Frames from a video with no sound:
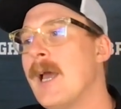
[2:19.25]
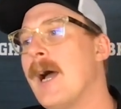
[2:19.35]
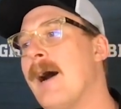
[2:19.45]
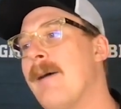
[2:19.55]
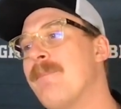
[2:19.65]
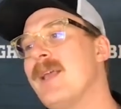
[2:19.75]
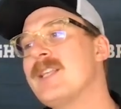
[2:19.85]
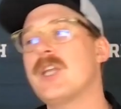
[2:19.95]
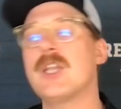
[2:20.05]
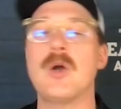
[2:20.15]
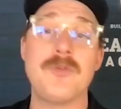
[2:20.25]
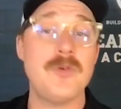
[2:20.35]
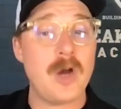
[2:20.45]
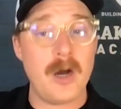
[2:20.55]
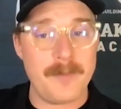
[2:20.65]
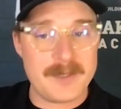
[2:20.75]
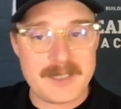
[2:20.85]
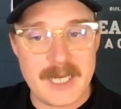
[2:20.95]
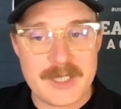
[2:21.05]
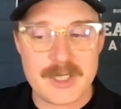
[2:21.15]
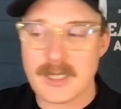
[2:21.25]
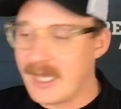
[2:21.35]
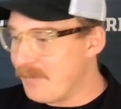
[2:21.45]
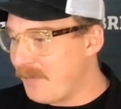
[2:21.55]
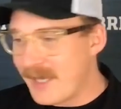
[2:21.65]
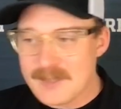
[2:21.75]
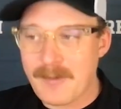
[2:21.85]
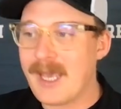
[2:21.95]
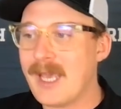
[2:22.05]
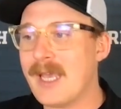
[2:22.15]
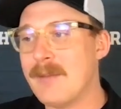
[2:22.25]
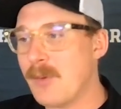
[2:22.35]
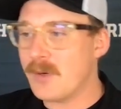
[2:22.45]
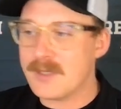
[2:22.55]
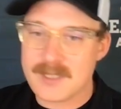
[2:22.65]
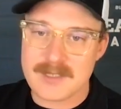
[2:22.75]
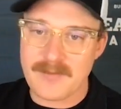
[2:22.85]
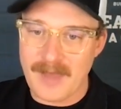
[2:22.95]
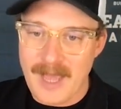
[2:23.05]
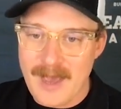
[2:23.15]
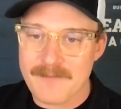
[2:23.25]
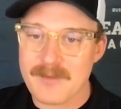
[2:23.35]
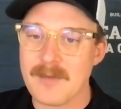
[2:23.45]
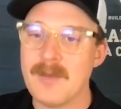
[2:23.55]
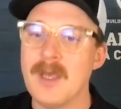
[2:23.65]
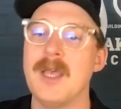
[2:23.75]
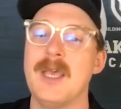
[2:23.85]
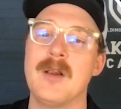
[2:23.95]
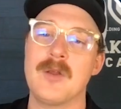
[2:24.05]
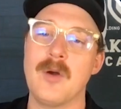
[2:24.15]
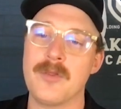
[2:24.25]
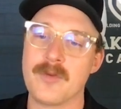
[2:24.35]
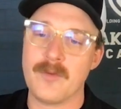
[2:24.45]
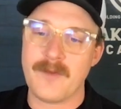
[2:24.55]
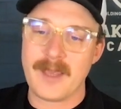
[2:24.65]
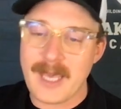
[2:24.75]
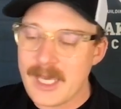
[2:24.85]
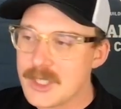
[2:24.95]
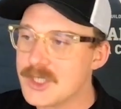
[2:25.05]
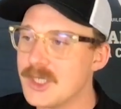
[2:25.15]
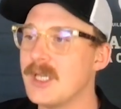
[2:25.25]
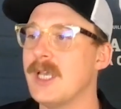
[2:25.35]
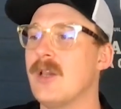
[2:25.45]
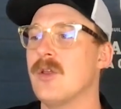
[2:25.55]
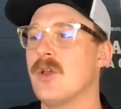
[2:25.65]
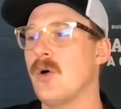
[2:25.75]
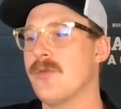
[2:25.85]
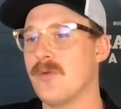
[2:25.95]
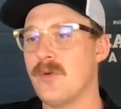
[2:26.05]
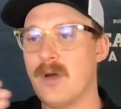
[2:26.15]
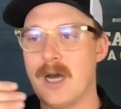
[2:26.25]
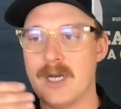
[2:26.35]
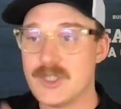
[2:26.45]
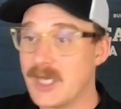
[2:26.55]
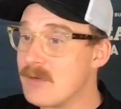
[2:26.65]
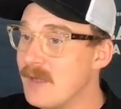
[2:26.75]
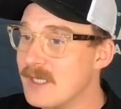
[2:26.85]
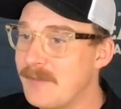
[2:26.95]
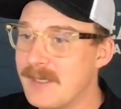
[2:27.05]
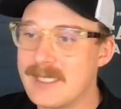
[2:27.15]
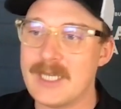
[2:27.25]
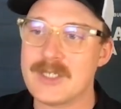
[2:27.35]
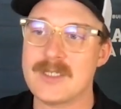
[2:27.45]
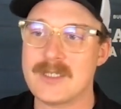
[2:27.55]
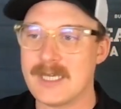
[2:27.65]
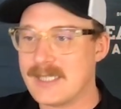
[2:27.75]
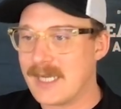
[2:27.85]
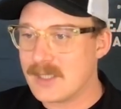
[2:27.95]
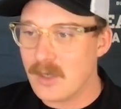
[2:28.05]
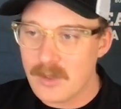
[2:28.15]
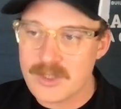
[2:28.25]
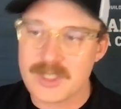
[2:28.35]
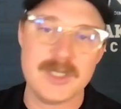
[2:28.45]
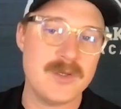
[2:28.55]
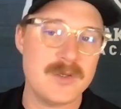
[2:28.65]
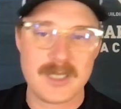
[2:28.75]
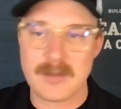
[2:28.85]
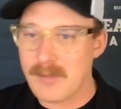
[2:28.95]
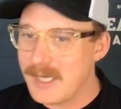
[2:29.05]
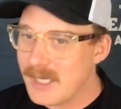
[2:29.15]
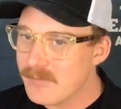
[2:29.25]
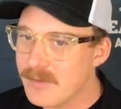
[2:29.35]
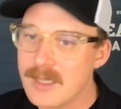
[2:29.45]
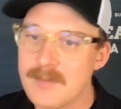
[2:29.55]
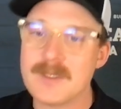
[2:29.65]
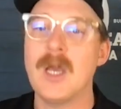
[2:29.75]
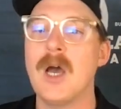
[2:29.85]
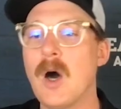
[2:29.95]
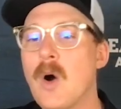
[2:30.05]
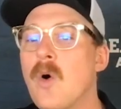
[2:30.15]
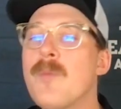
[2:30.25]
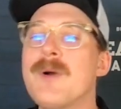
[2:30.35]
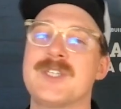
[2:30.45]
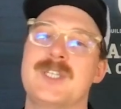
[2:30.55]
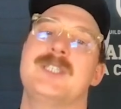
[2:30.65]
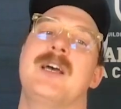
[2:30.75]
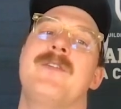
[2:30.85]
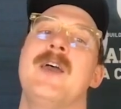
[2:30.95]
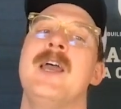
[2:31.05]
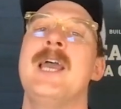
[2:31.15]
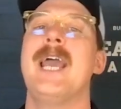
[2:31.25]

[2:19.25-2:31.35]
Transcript: It's going to go through compensation, like base pay and bonuses if they have them. It'll go through vacation. It'll go through general expectations like technology use and meeting rhythms, a whole bunch of stuff.